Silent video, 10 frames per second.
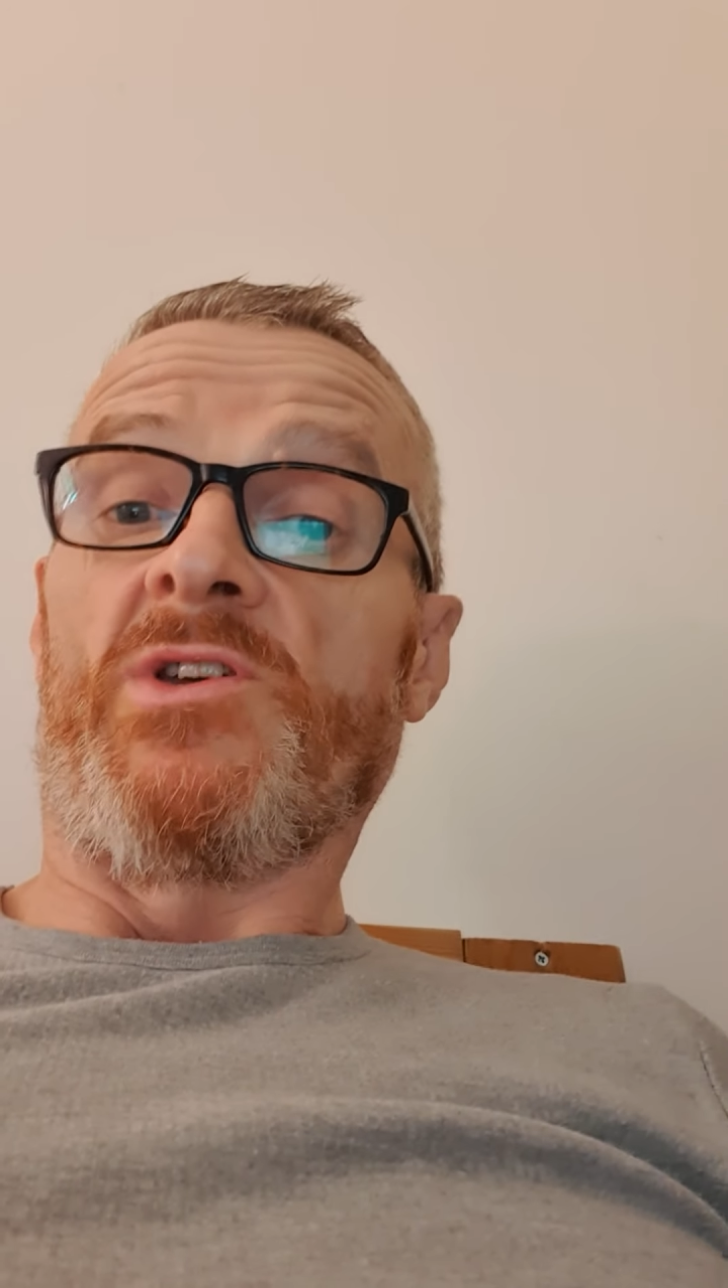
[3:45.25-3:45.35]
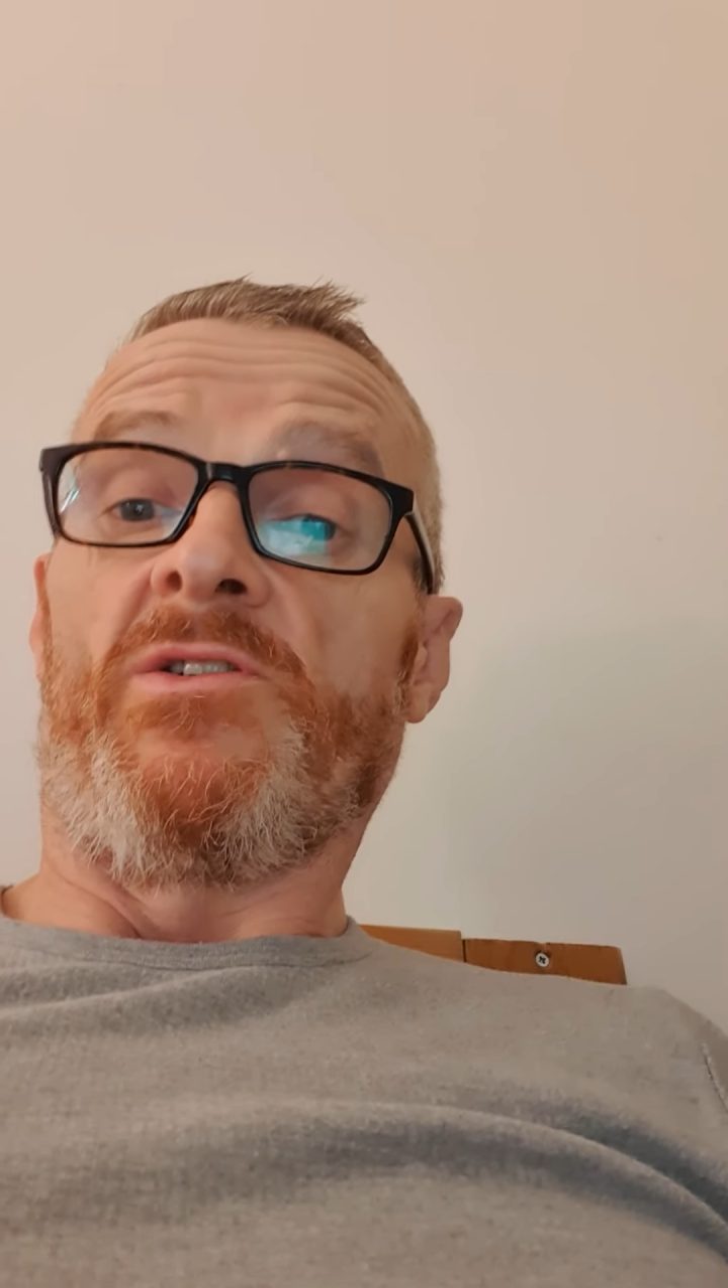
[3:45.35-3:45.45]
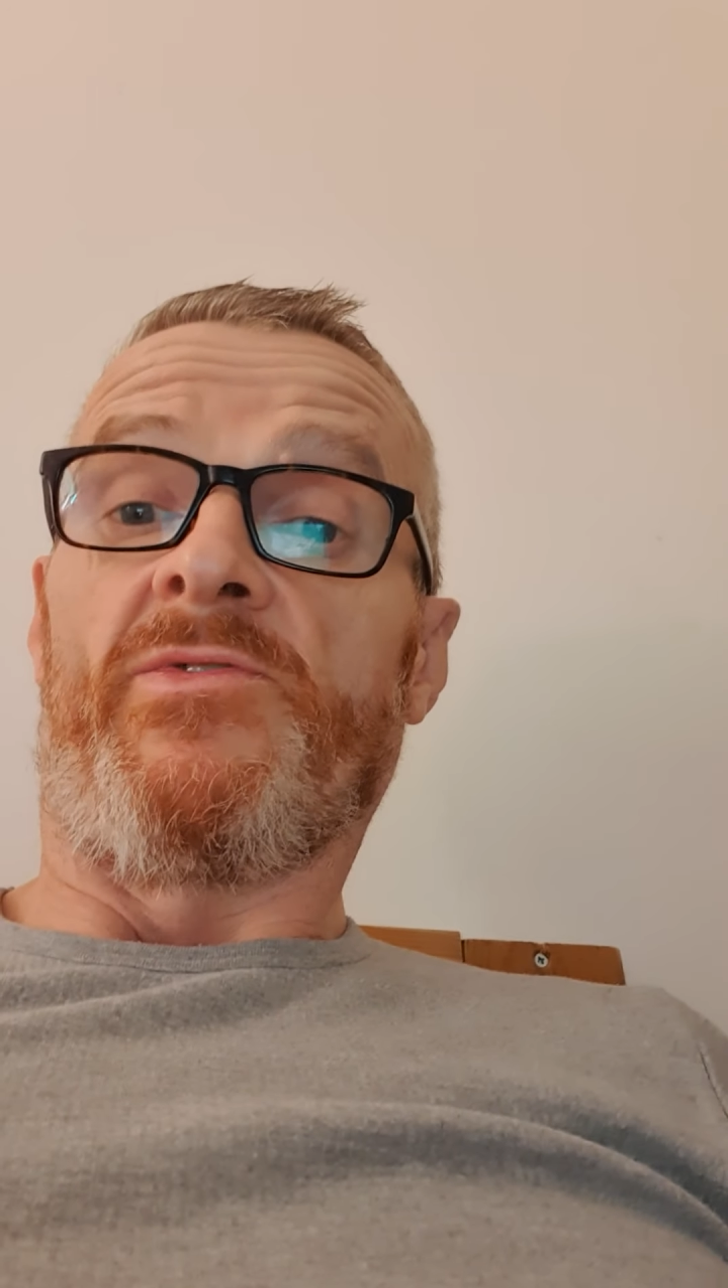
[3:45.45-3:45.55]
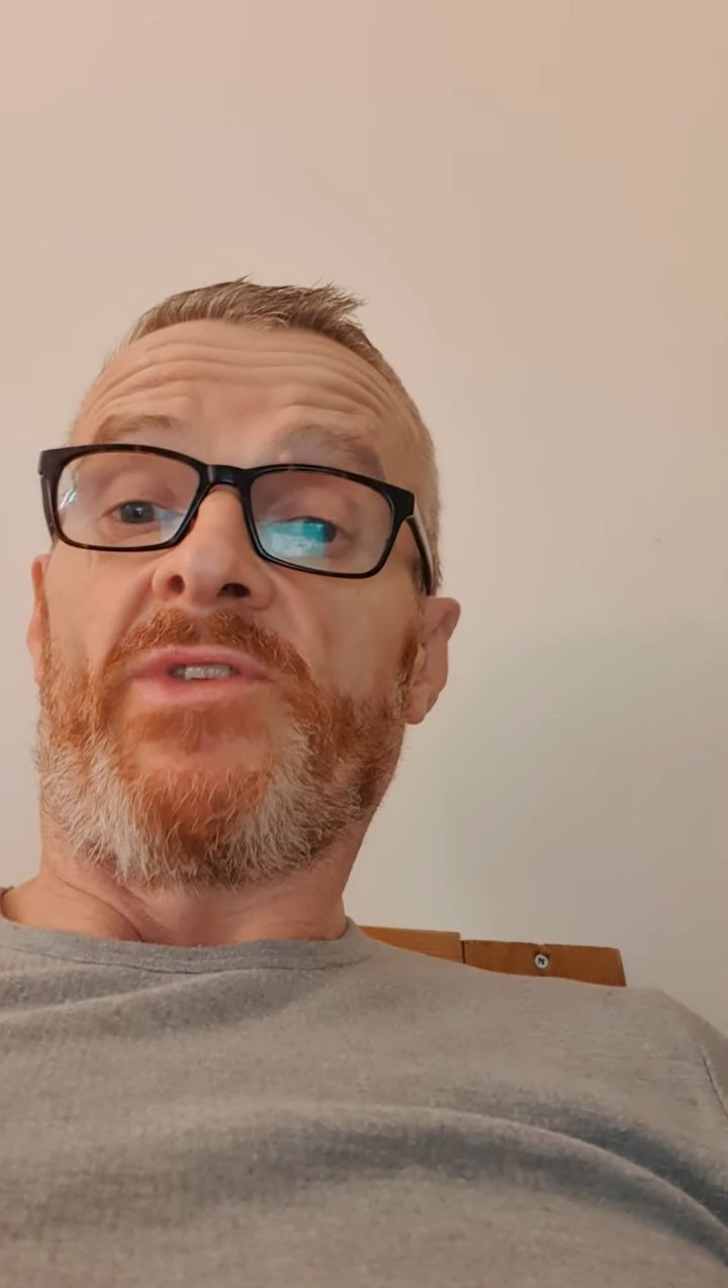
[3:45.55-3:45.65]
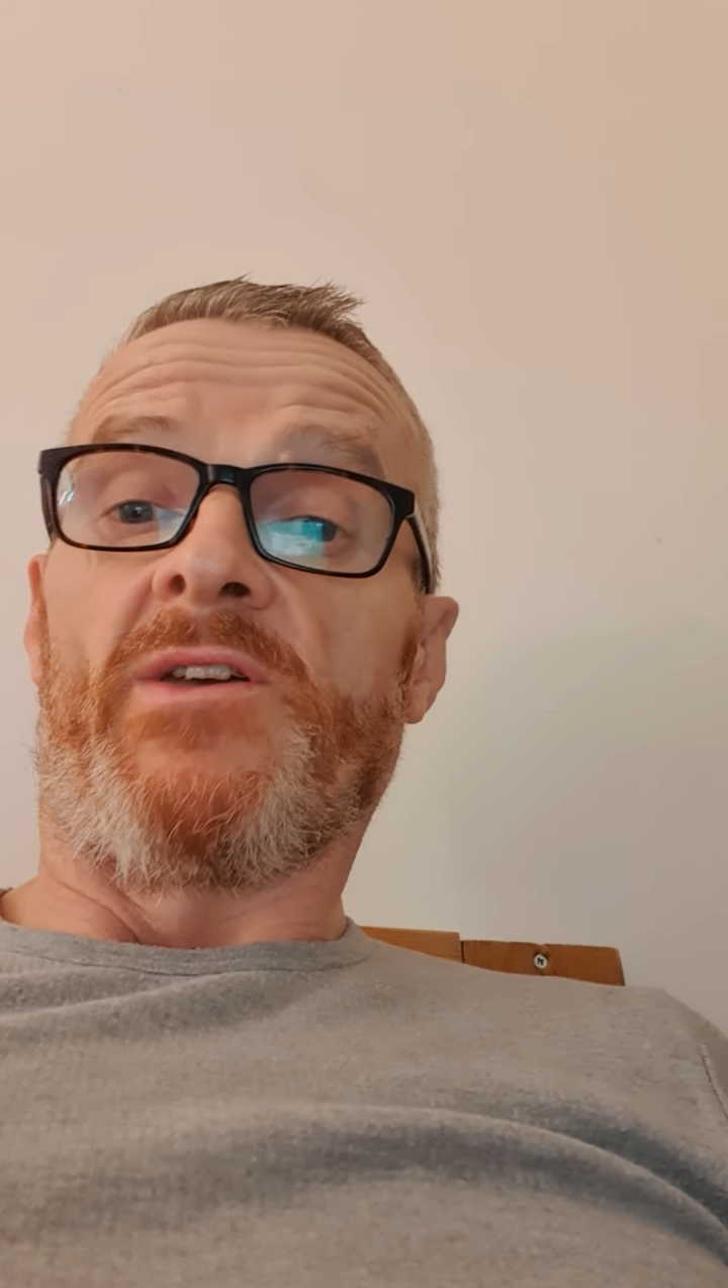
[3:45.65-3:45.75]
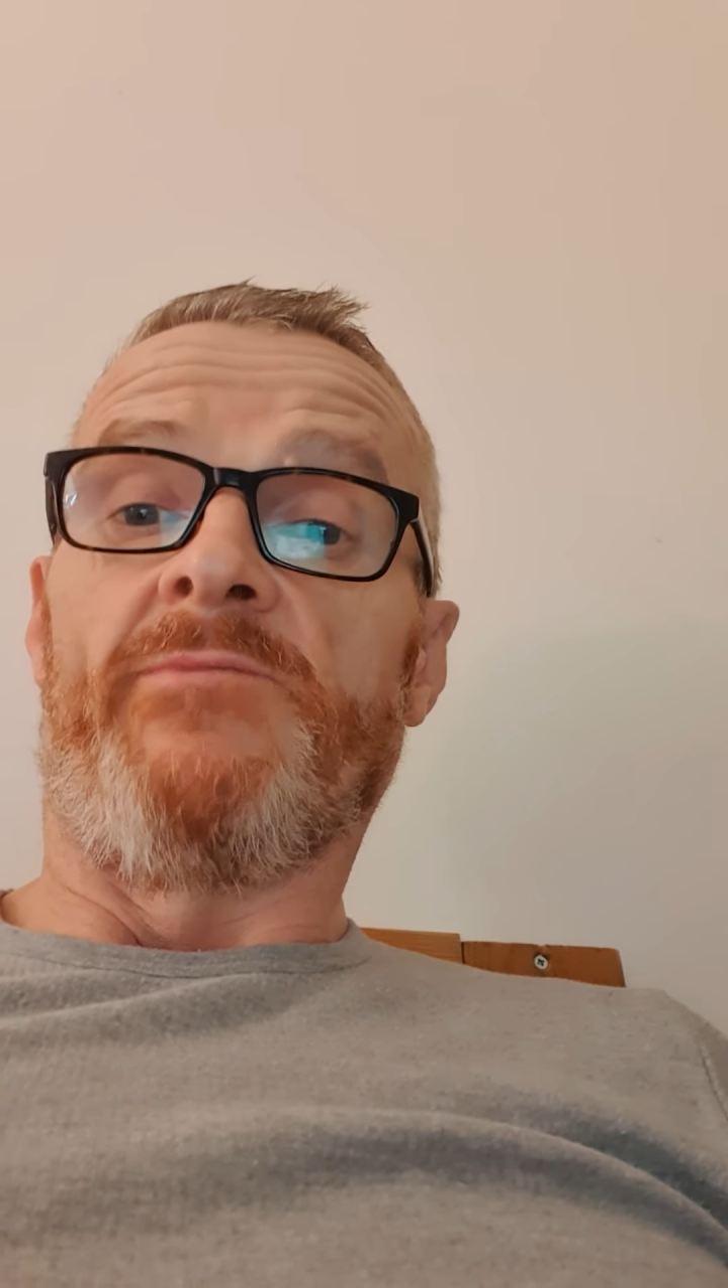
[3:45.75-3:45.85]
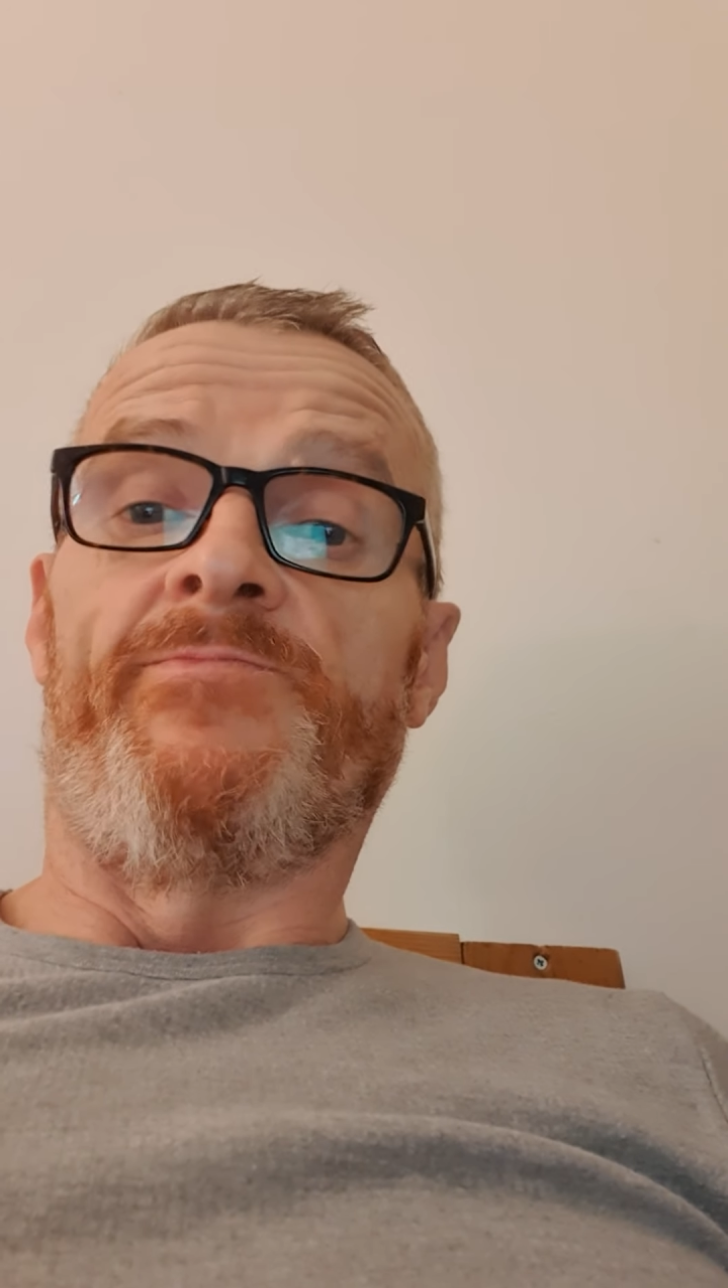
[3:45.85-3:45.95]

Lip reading: after.